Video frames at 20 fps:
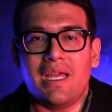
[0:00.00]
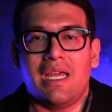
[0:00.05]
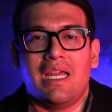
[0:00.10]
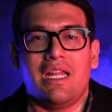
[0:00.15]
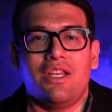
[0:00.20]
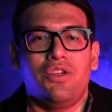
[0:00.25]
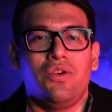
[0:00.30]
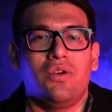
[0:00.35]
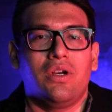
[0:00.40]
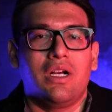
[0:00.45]

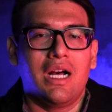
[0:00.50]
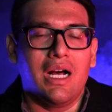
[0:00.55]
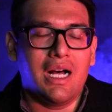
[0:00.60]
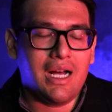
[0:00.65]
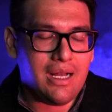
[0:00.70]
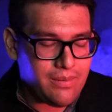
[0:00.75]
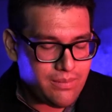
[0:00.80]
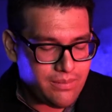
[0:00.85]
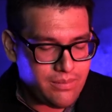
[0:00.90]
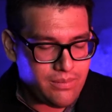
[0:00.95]
And you
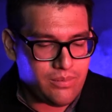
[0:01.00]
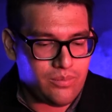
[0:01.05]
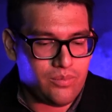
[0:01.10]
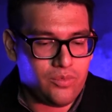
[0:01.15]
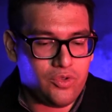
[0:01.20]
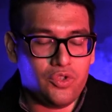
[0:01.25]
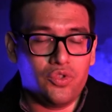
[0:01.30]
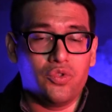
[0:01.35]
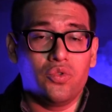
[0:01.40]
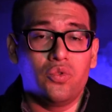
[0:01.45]
come
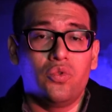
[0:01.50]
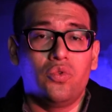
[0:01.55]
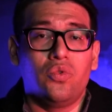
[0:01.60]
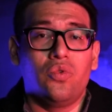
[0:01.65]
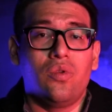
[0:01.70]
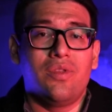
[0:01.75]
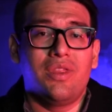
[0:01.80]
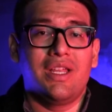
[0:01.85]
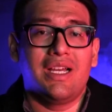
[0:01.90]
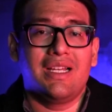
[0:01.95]

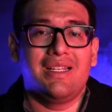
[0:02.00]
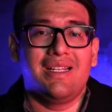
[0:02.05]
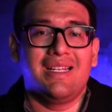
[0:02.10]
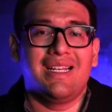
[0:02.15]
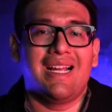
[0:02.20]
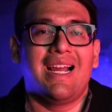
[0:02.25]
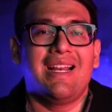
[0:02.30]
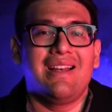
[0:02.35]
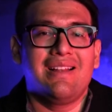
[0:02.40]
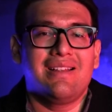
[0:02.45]
to the
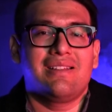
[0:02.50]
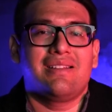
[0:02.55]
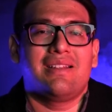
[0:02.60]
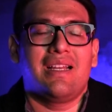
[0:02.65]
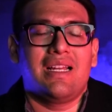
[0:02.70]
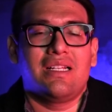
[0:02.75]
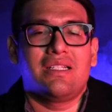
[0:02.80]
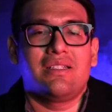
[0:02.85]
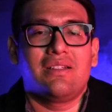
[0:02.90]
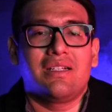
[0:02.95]
United
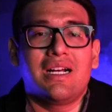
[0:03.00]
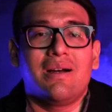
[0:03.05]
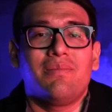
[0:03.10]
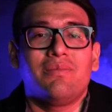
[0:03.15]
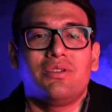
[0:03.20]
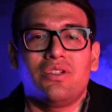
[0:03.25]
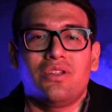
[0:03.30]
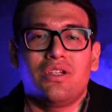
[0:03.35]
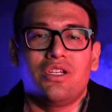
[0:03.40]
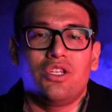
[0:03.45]
States. You
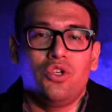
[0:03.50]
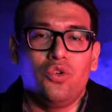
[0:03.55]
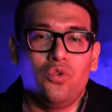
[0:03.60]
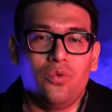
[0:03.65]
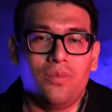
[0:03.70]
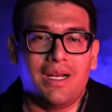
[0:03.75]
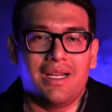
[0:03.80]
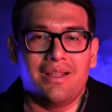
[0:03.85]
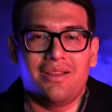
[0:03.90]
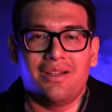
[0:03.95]
come to the
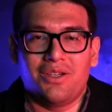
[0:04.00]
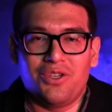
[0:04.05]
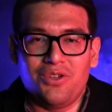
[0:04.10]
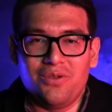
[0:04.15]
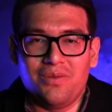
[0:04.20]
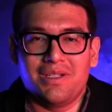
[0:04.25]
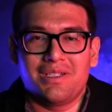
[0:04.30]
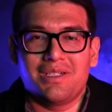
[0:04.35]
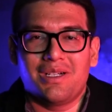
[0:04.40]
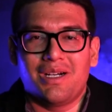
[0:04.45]
Yuma, the
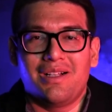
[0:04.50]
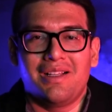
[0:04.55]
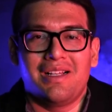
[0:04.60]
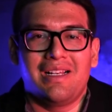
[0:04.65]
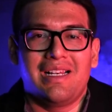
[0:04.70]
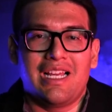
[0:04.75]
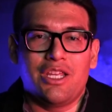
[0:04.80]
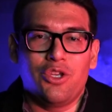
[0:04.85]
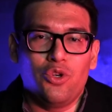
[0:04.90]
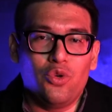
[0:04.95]
Cubans call
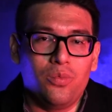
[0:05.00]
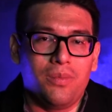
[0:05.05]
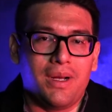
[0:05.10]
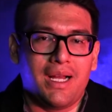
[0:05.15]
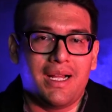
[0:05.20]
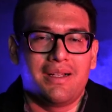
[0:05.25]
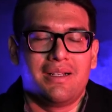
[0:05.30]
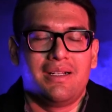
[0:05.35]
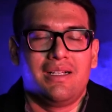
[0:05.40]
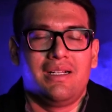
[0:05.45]
it La
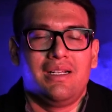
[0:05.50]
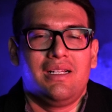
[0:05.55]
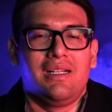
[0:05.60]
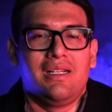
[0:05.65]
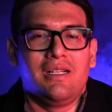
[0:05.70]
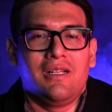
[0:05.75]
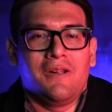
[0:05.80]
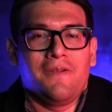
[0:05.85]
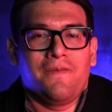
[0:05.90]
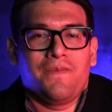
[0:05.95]
Yuma.
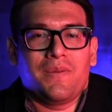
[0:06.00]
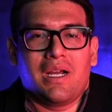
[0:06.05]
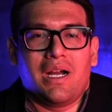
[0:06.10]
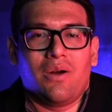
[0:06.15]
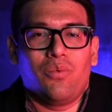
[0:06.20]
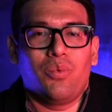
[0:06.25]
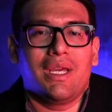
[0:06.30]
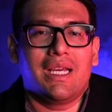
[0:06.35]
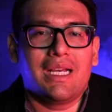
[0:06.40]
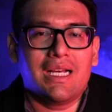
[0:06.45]

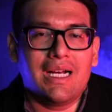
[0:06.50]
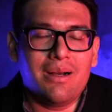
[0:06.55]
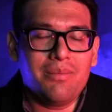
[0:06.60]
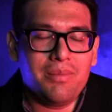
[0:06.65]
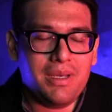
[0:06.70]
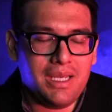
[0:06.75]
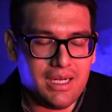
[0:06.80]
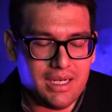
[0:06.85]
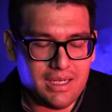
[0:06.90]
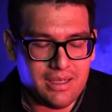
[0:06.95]
We
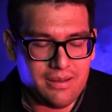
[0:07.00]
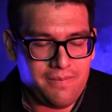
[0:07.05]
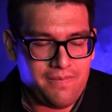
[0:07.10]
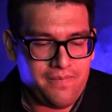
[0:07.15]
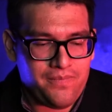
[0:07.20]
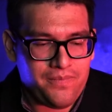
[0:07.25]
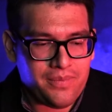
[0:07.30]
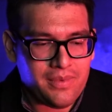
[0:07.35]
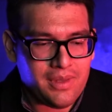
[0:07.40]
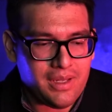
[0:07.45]
come here
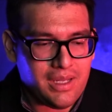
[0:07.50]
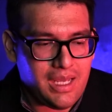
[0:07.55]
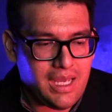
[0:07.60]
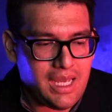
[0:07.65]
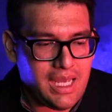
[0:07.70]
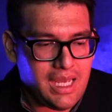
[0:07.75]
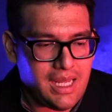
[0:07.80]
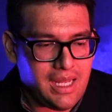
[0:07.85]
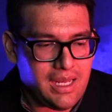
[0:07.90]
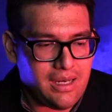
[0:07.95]

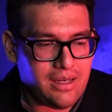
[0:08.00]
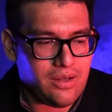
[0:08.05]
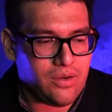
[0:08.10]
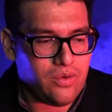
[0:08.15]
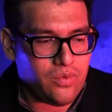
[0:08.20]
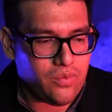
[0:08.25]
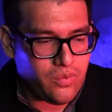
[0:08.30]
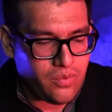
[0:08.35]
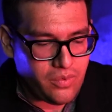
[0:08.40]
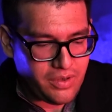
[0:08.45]
and
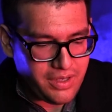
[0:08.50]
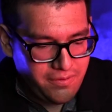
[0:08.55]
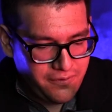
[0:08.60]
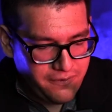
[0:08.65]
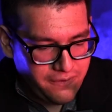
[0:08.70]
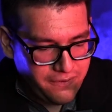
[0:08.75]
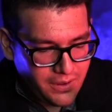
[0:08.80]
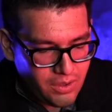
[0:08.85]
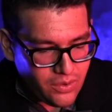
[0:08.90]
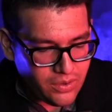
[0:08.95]
we
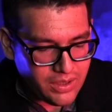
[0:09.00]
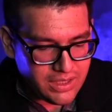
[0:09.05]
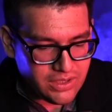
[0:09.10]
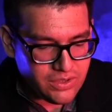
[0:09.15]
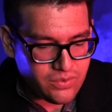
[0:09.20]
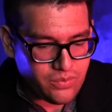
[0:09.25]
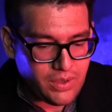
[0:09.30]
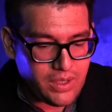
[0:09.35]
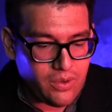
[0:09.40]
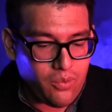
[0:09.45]

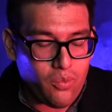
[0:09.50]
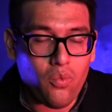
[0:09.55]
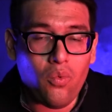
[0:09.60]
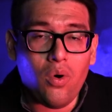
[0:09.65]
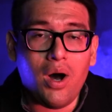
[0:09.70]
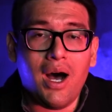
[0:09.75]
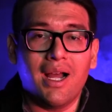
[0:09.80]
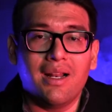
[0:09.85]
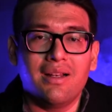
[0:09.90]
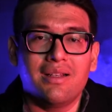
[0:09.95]
focus, we
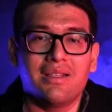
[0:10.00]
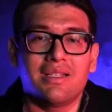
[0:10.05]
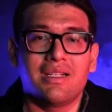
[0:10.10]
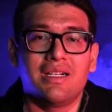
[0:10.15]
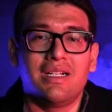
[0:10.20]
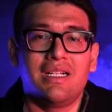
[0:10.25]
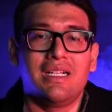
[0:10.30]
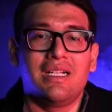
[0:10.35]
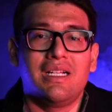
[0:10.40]
want